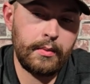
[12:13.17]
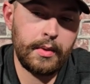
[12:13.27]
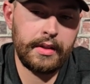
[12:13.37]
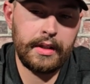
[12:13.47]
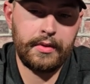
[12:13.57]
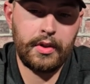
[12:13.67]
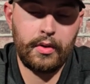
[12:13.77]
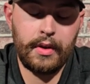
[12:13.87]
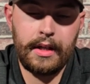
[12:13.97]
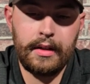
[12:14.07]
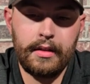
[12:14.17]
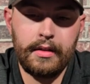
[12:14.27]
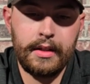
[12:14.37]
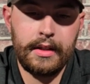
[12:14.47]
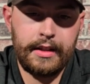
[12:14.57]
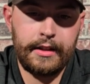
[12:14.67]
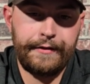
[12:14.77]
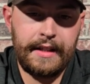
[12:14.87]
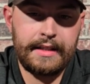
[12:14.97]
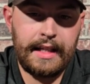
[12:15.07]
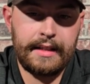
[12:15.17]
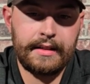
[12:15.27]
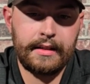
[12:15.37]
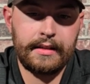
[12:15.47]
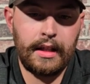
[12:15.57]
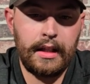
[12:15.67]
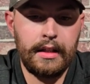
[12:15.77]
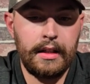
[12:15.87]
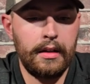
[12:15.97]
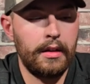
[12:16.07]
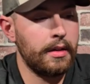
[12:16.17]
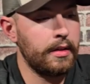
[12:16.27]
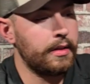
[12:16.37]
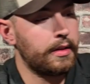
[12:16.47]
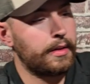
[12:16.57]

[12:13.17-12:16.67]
they really have created a fantastic sight here.